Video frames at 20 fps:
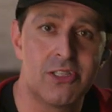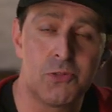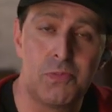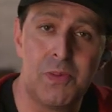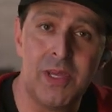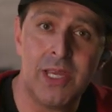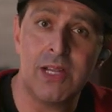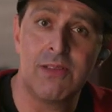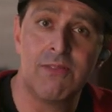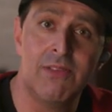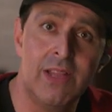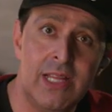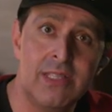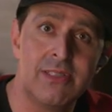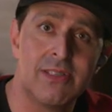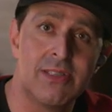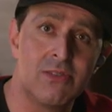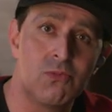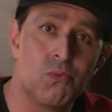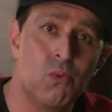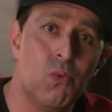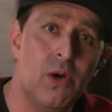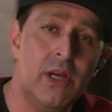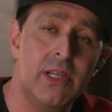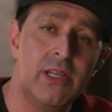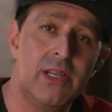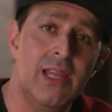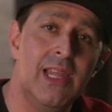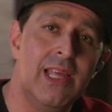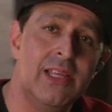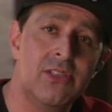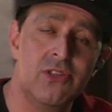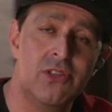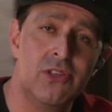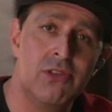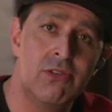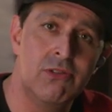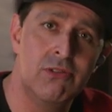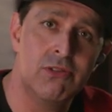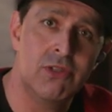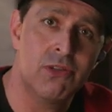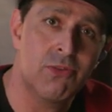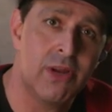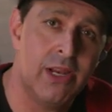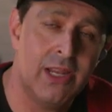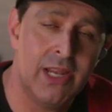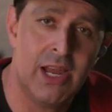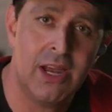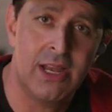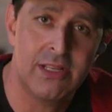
Speaking of lenses, what lens are you using right now?